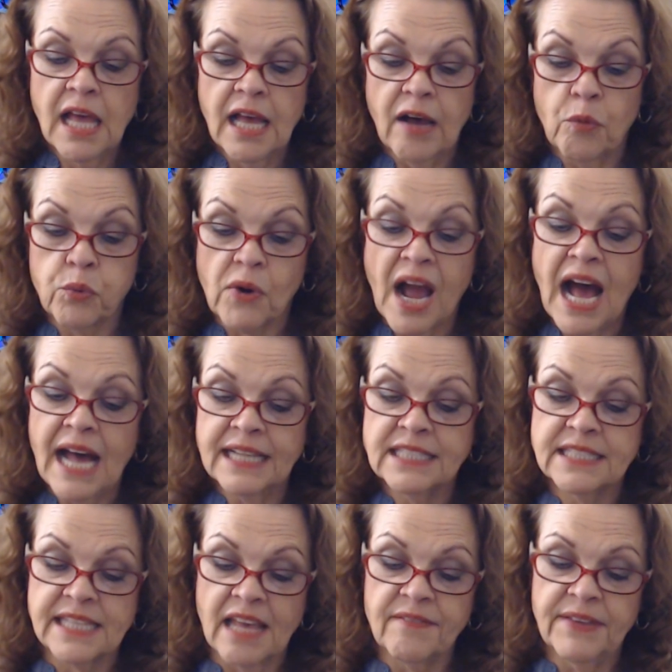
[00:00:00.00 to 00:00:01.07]
Rod
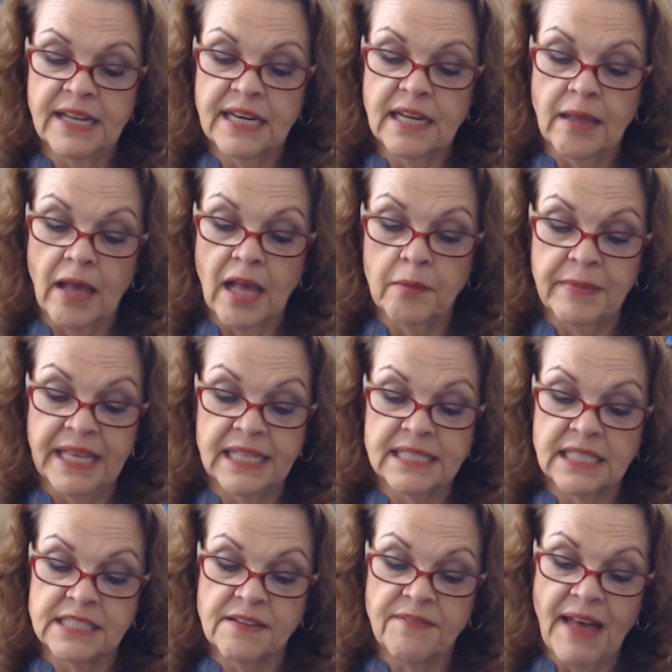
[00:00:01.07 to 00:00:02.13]
7 um, is a
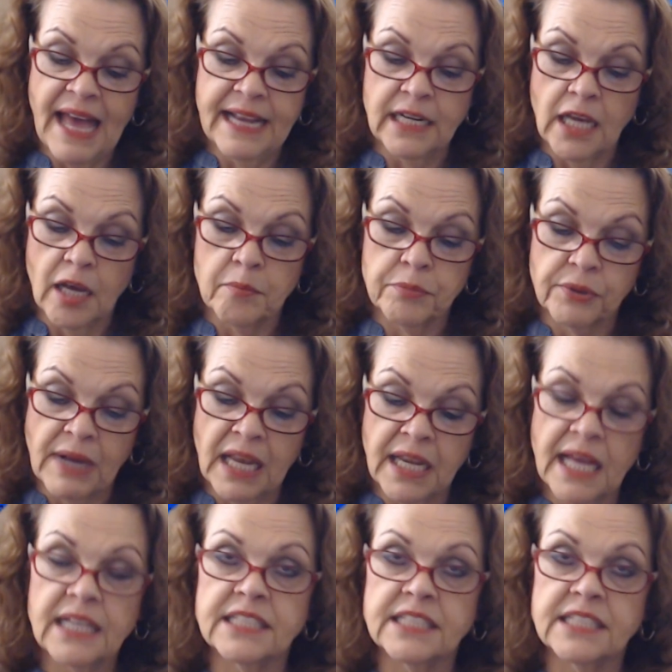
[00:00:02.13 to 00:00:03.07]
divine umbrella,